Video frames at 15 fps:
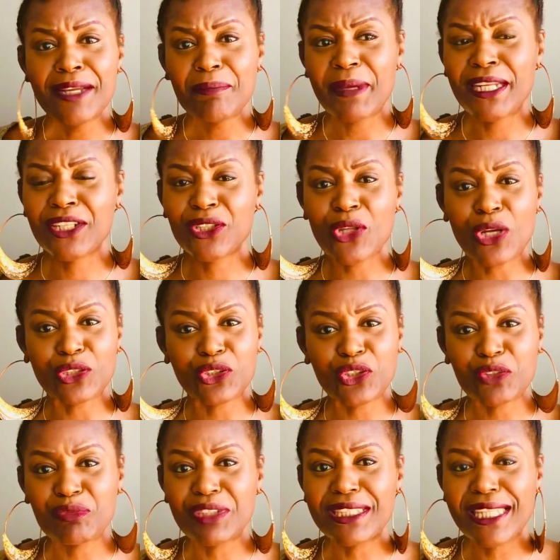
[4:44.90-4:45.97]
been in
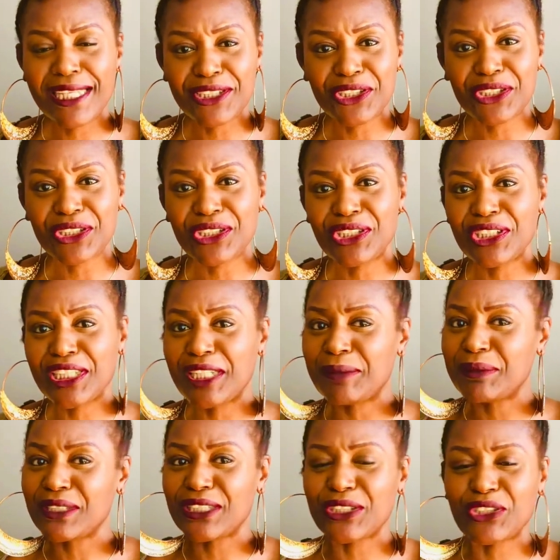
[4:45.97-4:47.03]
long-term
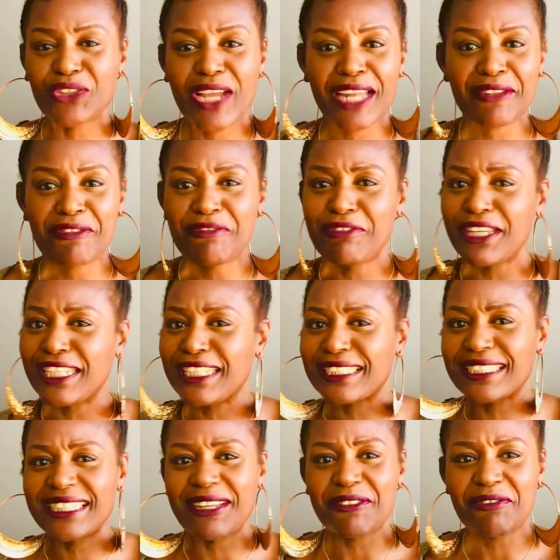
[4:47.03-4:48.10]
relationships and they're trying to figure
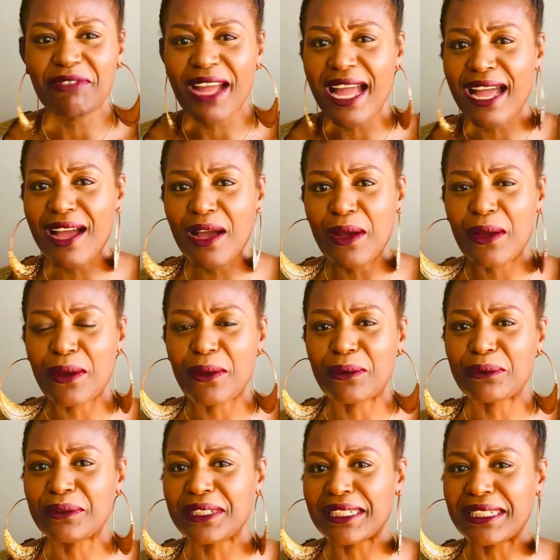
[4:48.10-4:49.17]
stuff
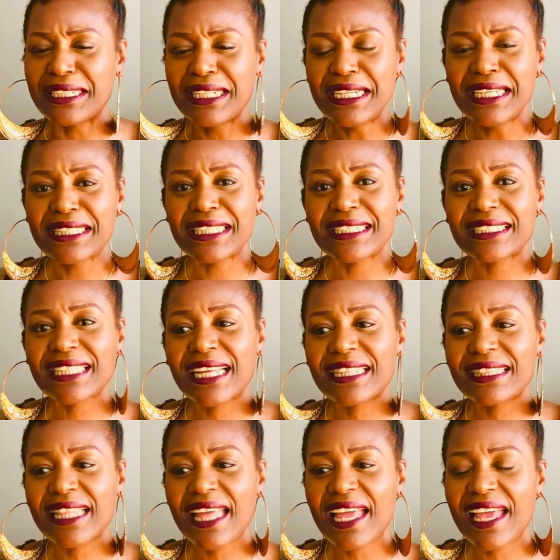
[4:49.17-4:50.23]
out and things
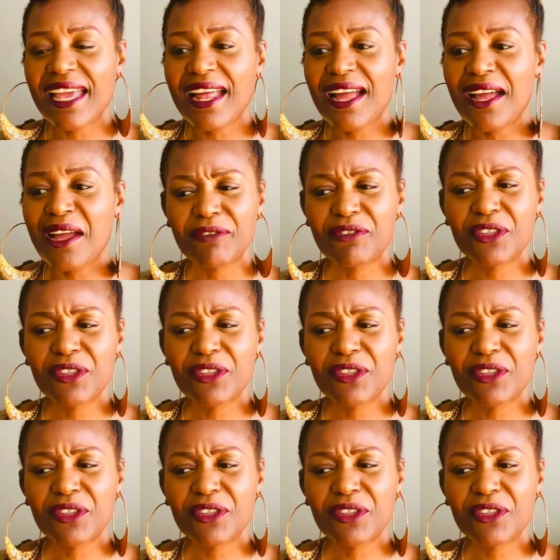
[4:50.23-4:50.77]
like that.